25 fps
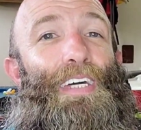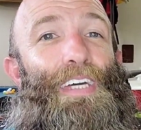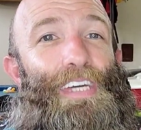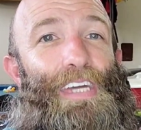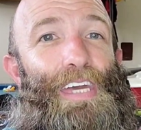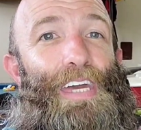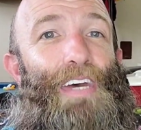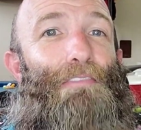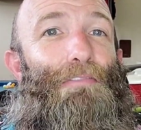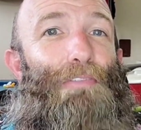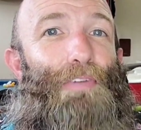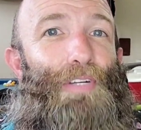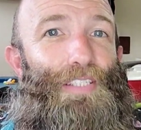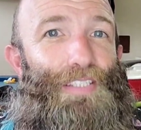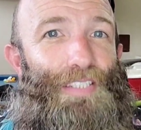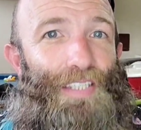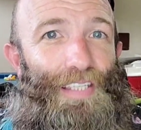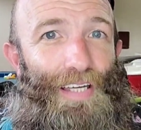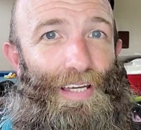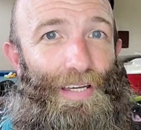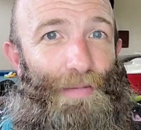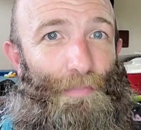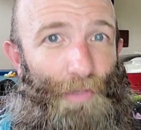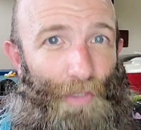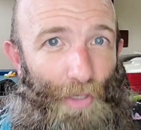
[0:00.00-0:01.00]
Every
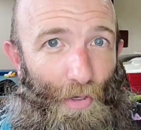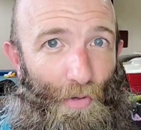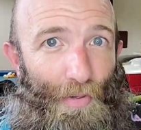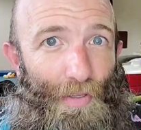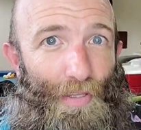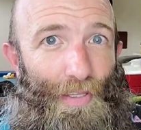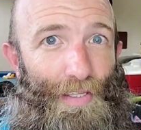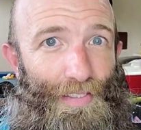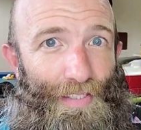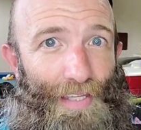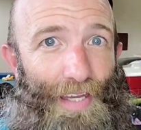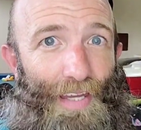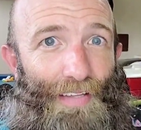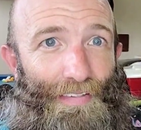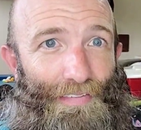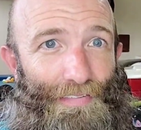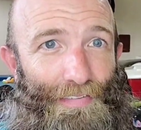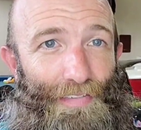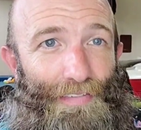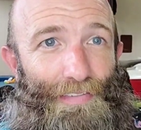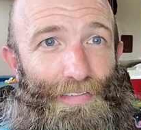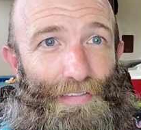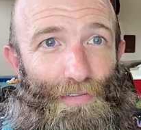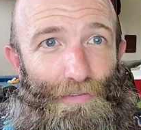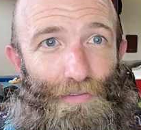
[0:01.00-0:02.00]
time, go to the
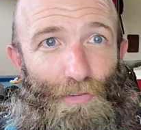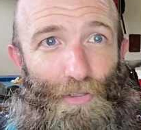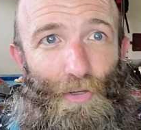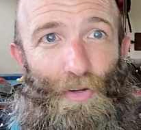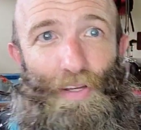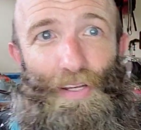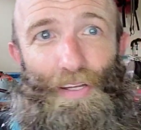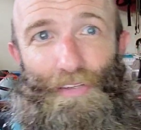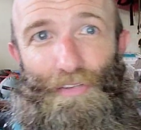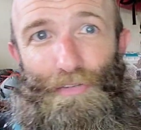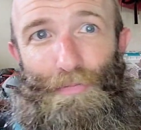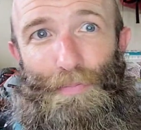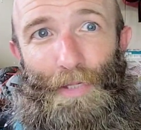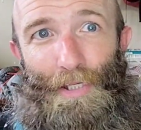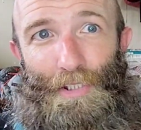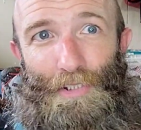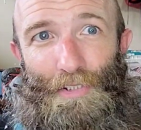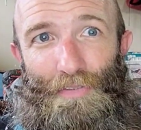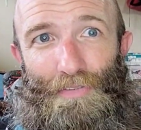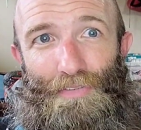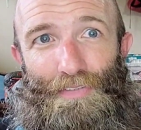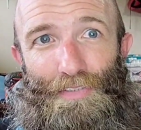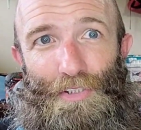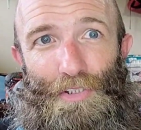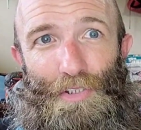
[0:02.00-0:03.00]
desk. Since you're in a
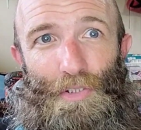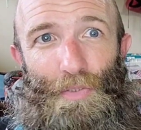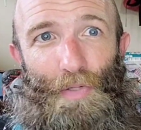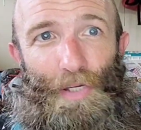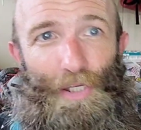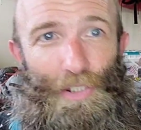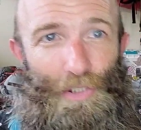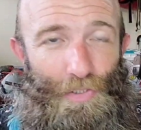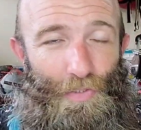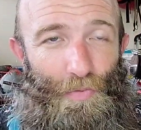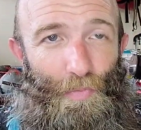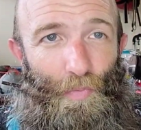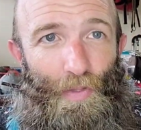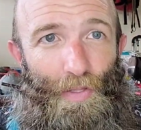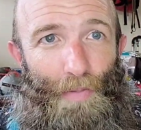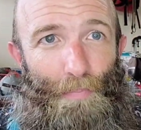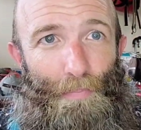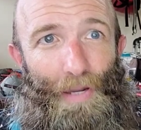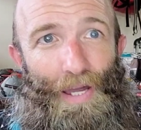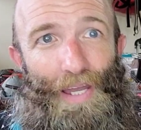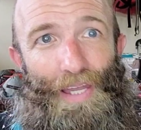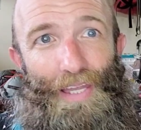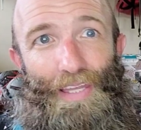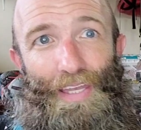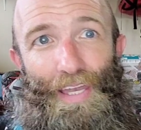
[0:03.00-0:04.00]
special situation with a
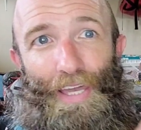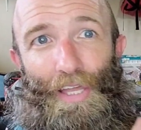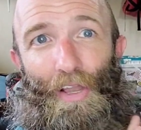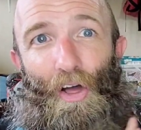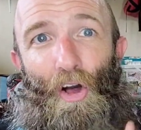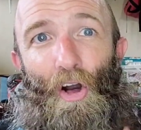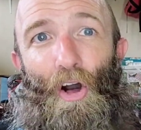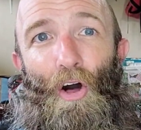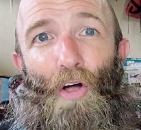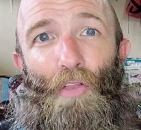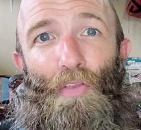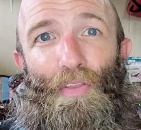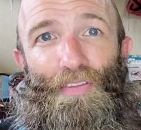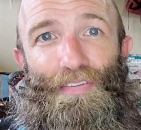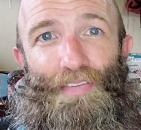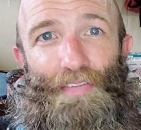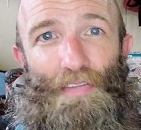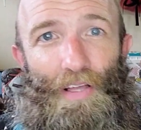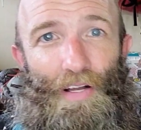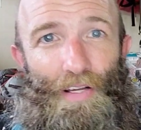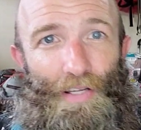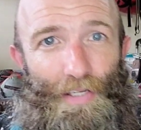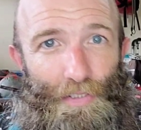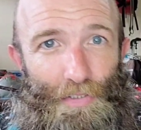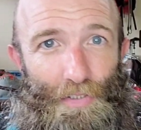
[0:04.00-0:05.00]
bike and all this
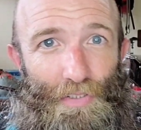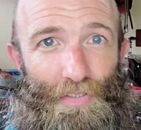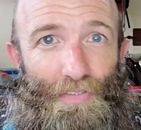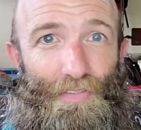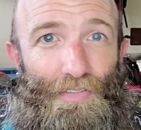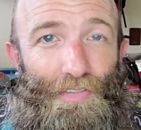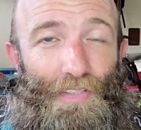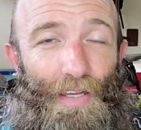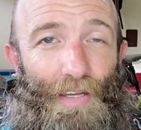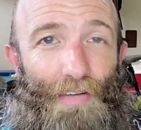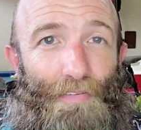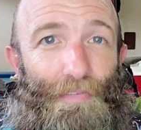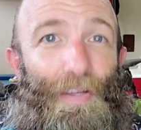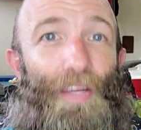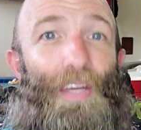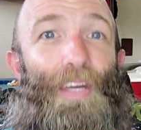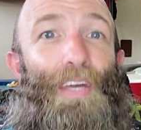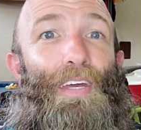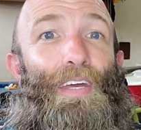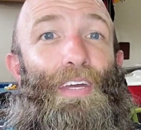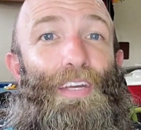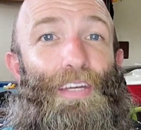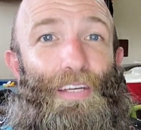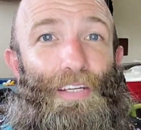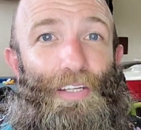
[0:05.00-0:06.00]
luggage and stuff,
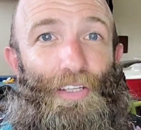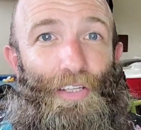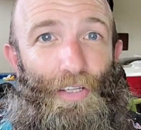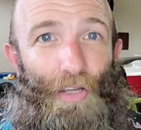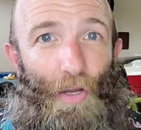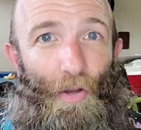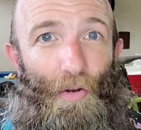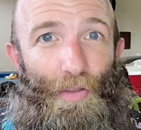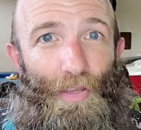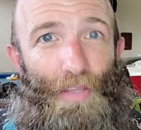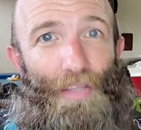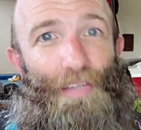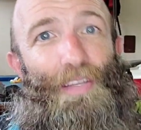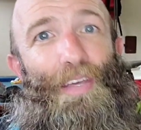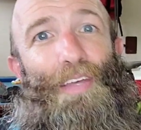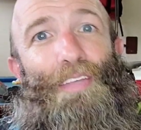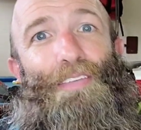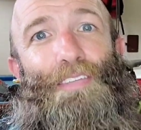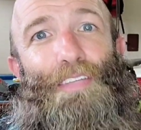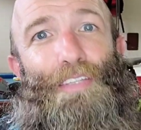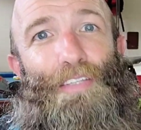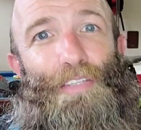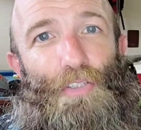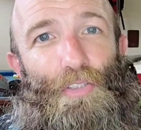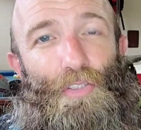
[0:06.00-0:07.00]
go to the
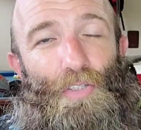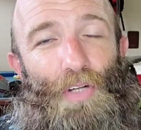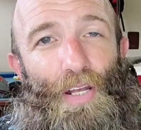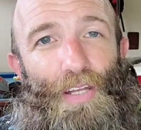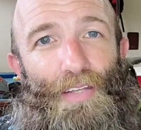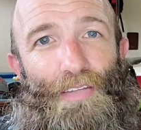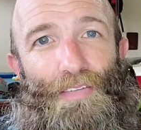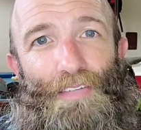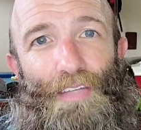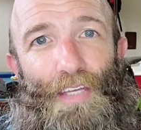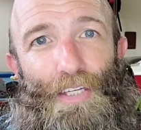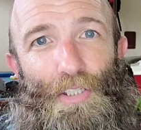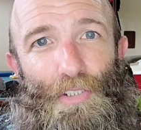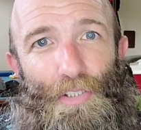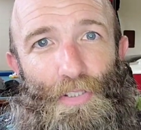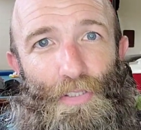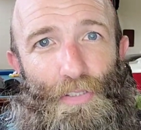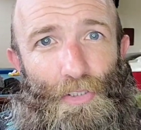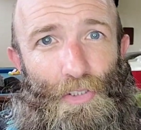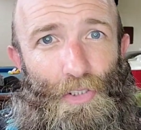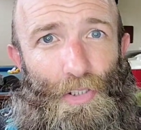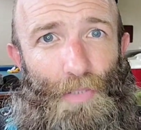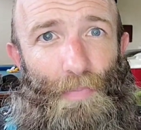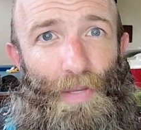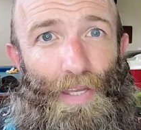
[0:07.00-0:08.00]
desk at the train station
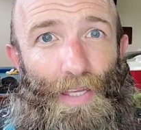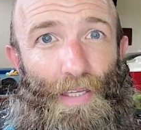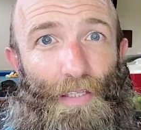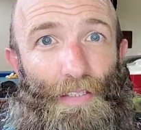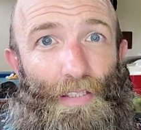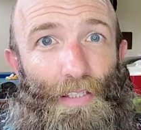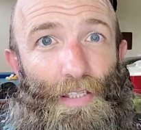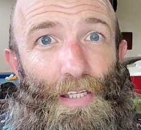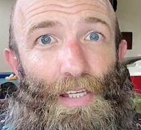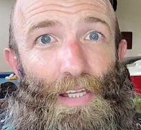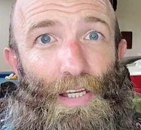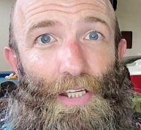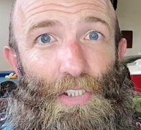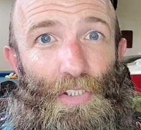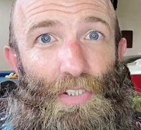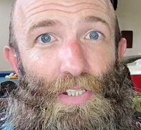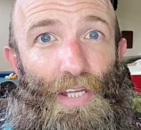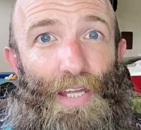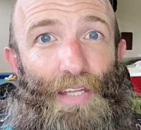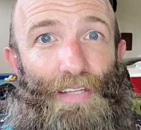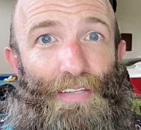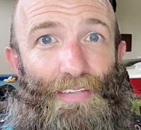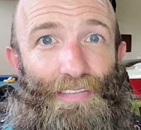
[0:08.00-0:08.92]
that you're making the connection at